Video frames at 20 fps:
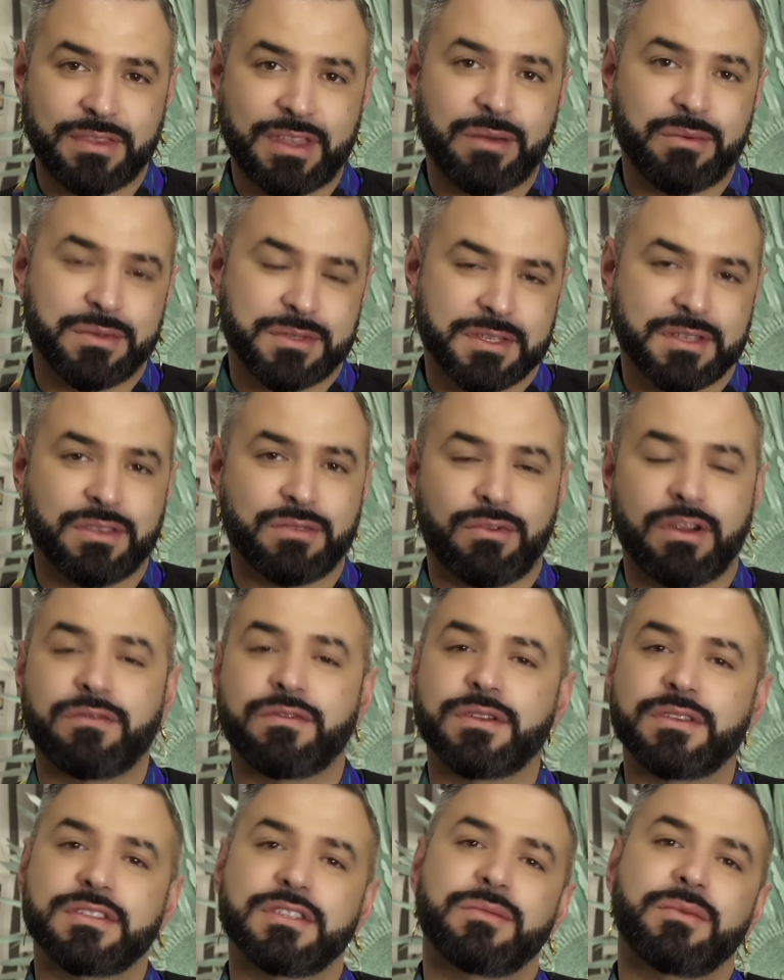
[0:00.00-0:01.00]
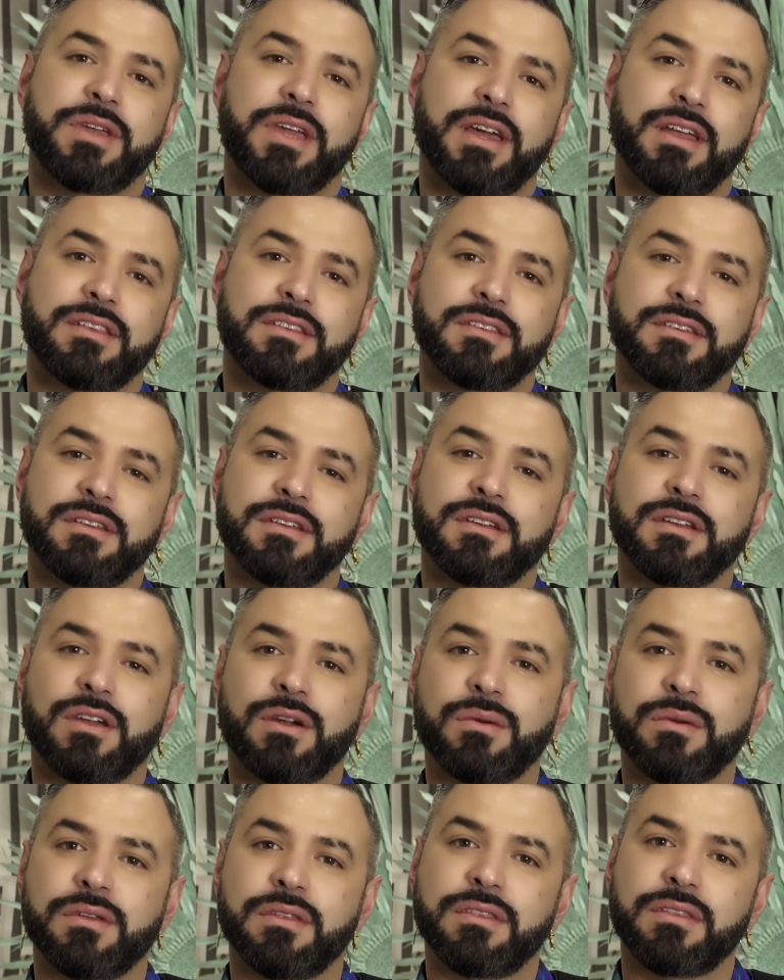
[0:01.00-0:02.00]
That was like the reference that we had to
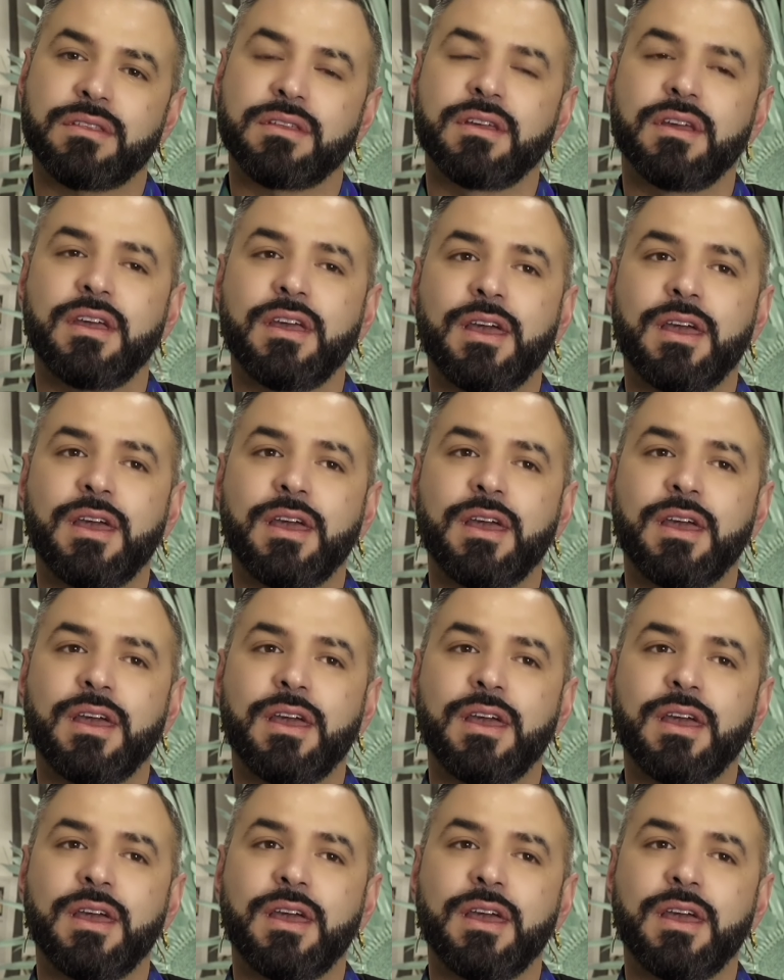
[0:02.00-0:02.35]
go with.